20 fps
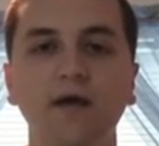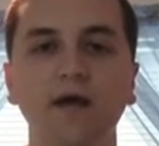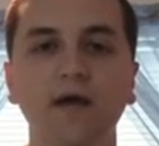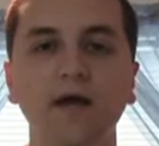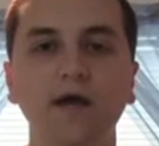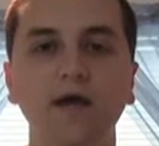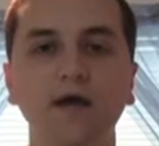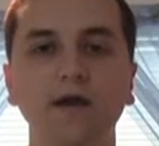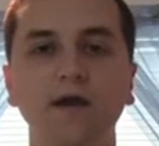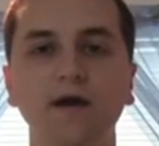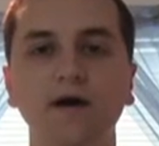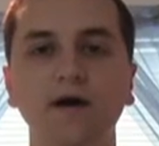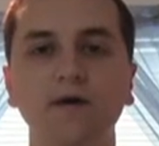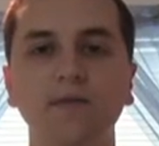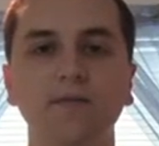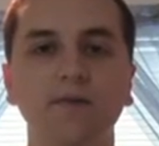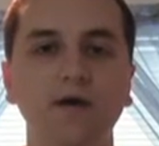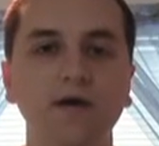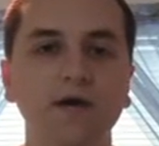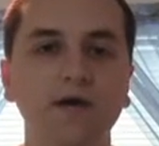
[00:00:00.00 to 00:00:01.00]

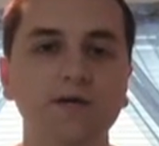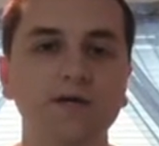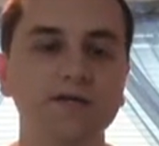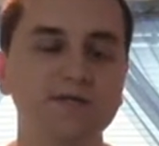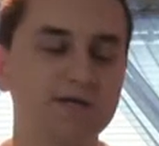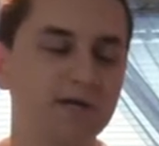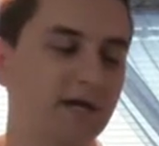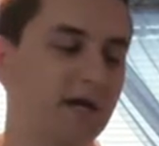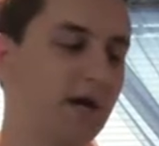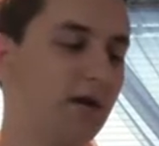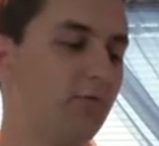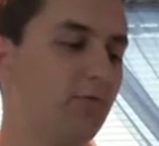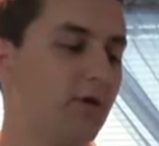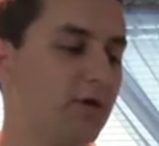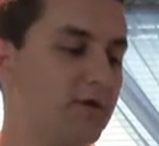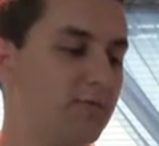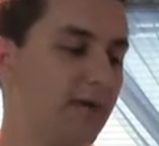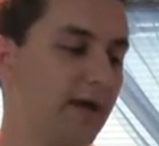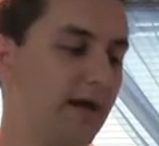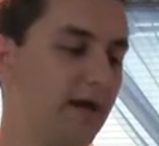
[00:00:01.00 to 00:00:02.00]
And just to kind of
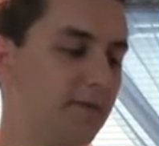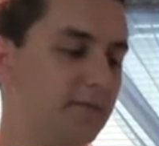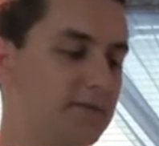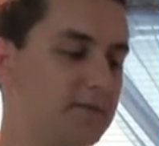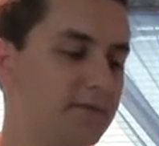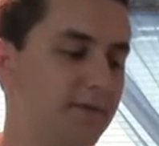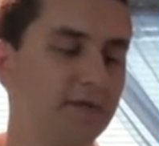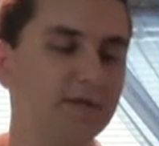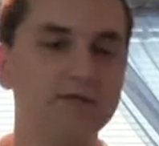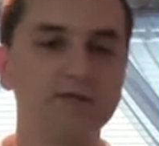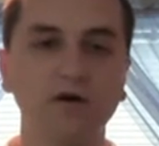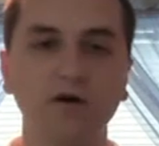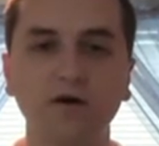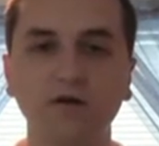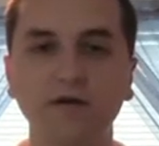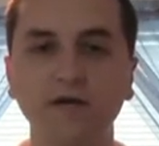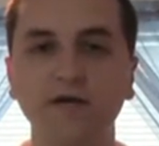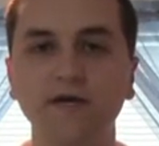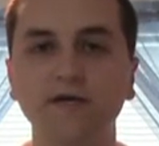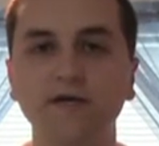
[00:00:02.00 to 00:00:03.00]
run you back up to speed,
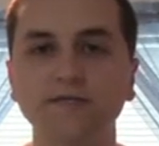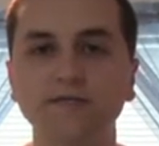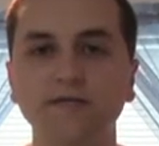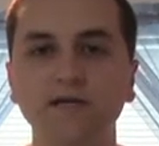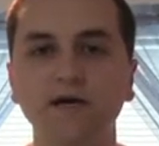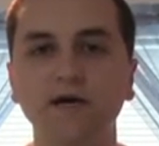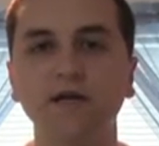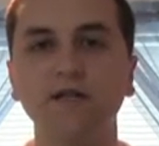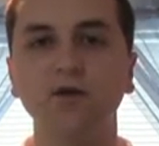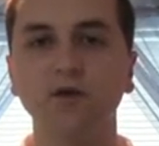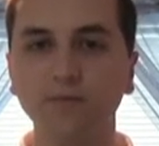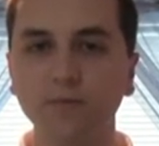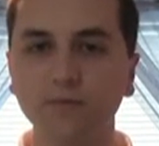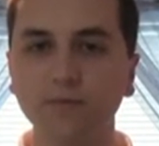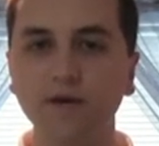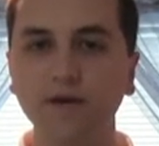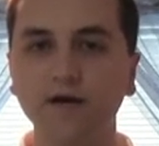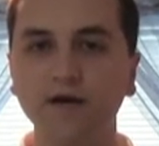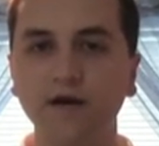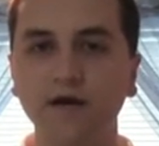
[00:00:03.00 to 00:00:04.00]
Charlie is a little
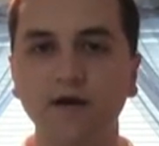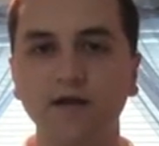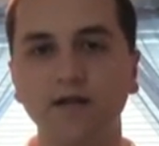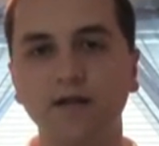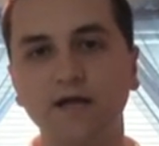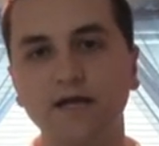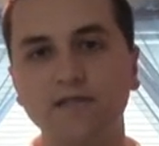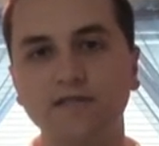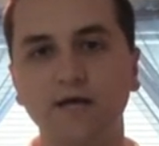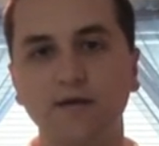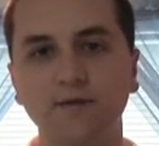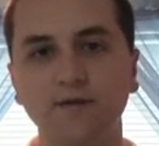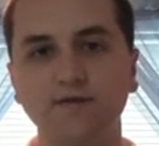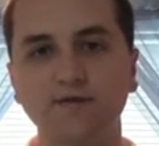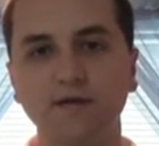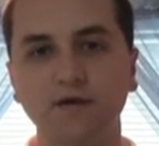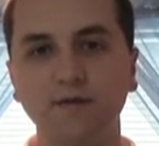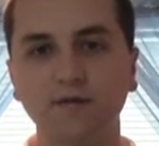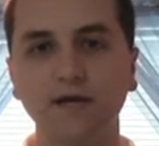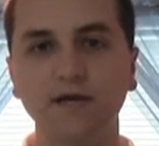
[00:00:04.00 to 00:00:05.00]
bit bigger now than last time you
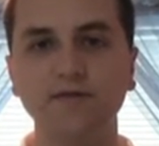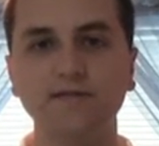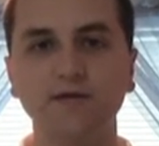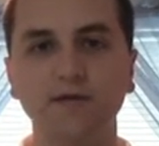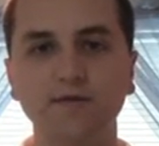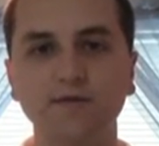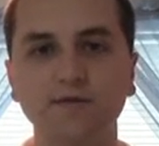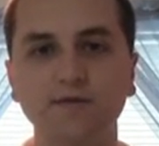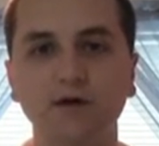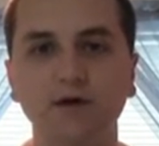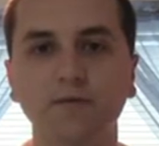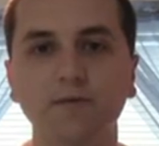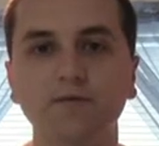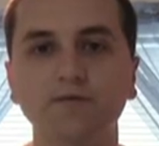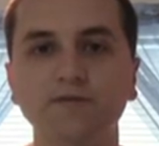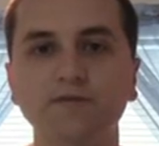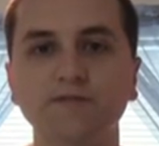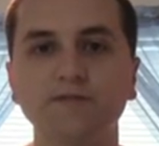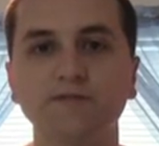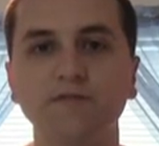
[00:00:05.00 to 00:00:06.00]
saw him. Last time you saw him, it
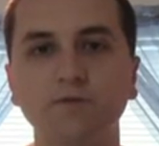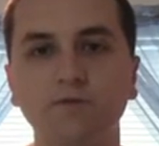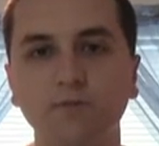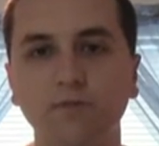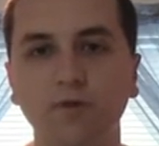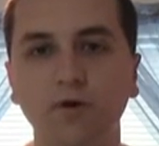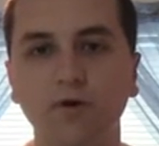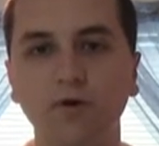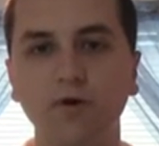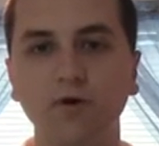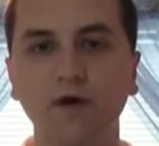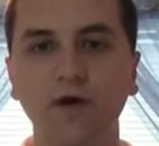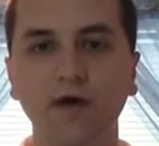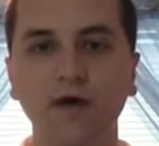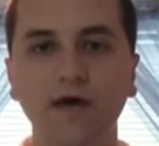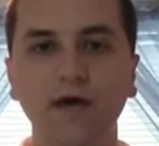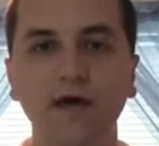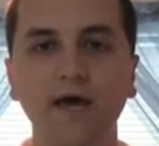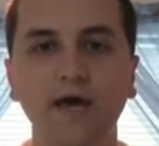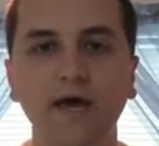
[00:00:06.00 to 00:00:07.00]
was the Super Bowl,
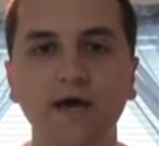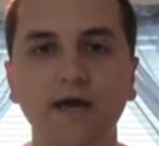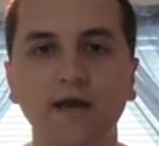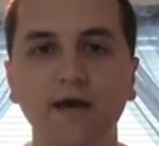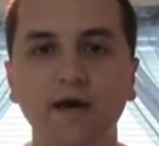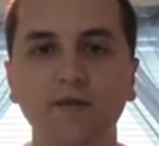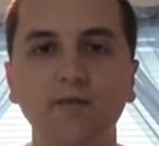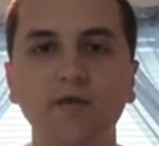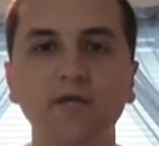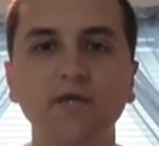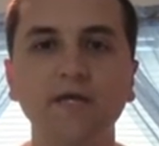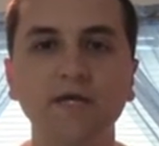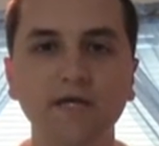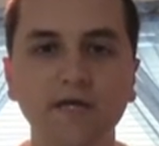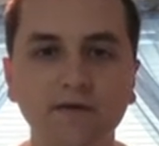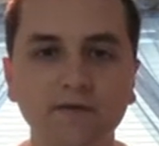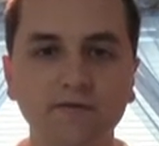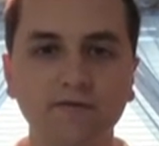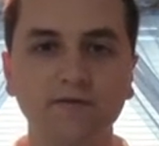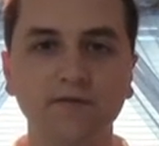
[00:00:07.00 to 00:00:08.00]
and I
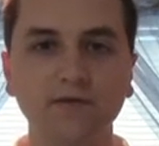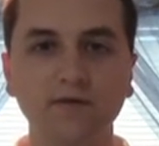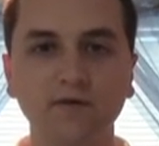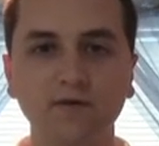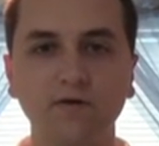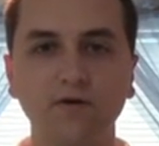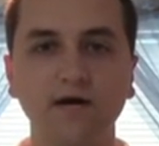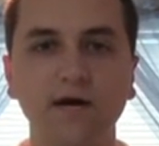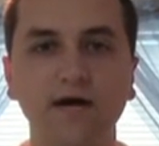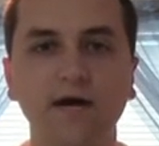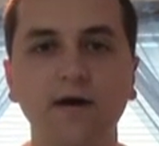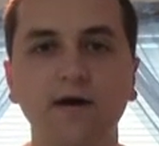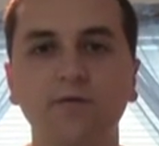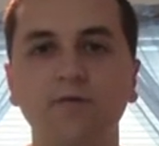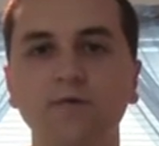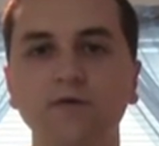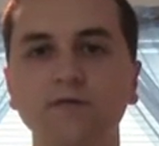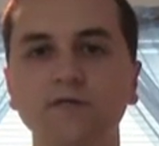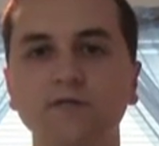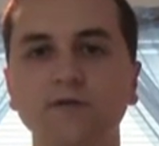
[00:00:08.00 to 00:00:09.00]
believe the little guy
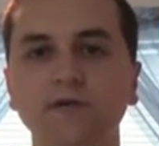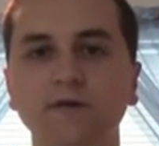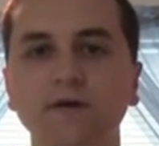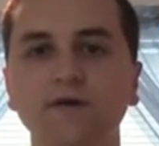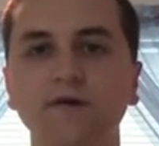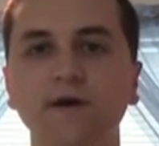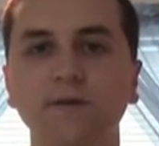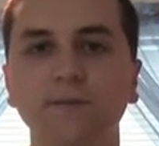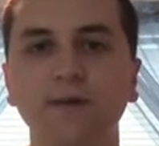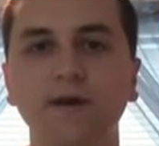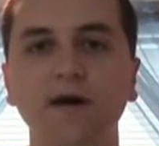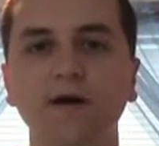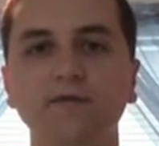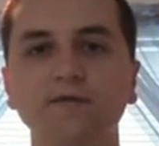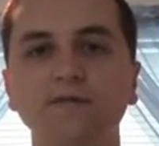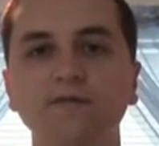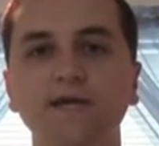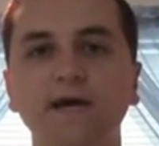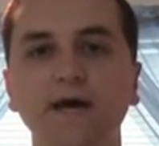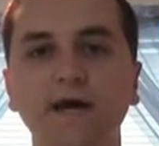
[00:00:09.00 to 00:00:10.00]
was under 10
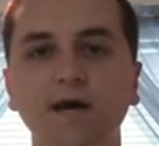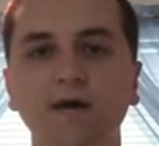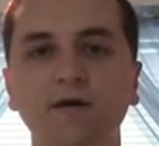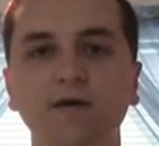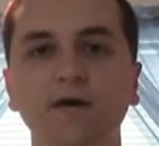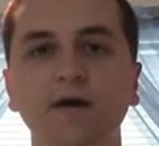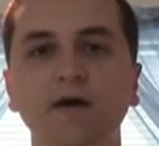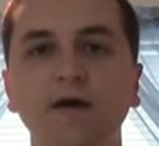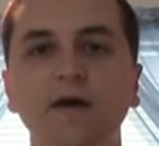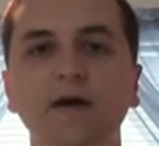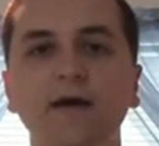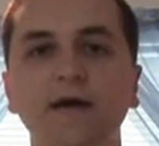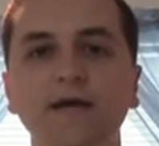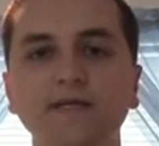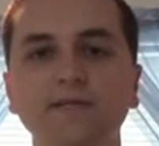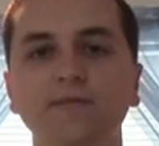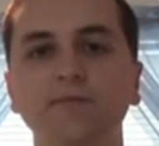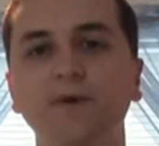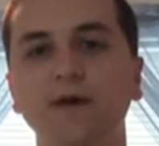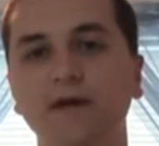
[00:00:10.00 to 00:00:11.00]
pounds. Now,
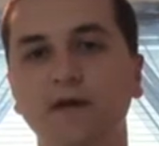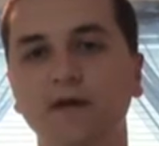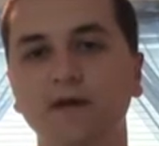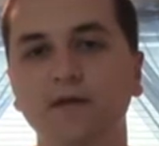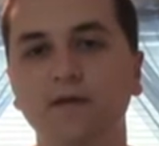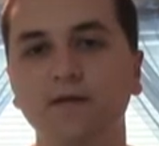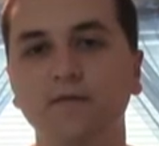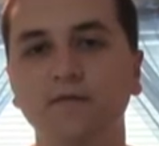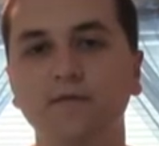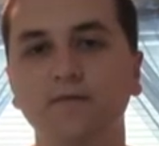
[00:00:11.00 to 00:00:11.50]
he's a biggin.